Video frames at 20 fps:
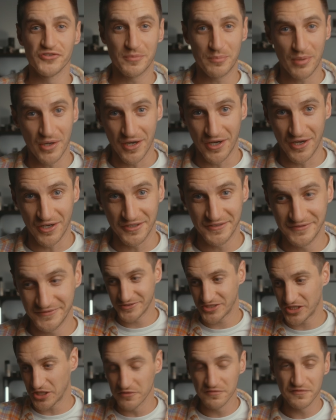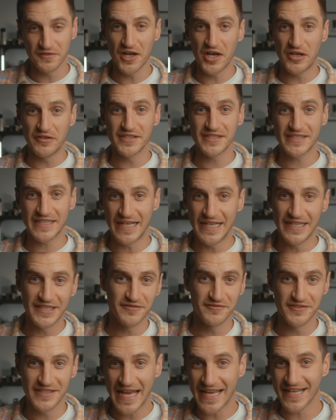apart. So far it's kind
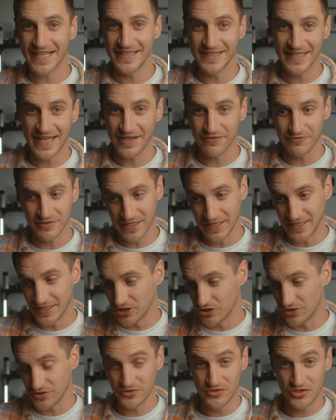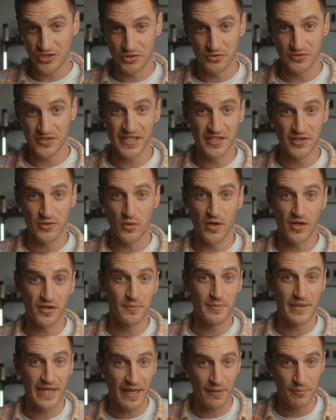of neck and neck really. You could choose either one
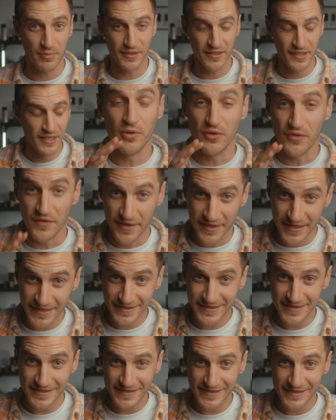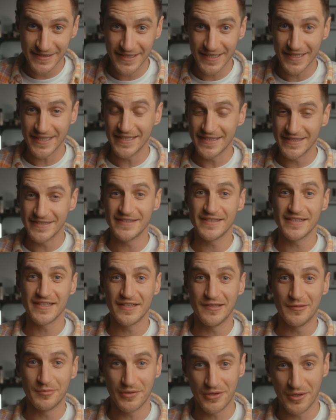and be happy, but this is
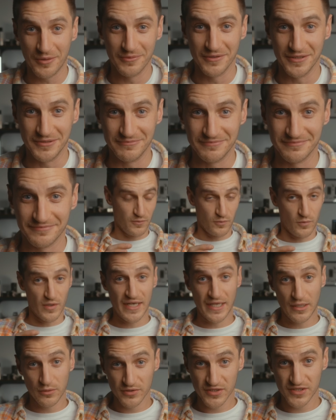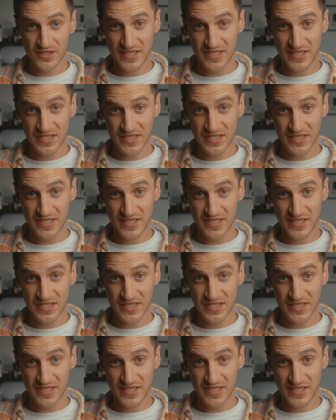the problem. When I was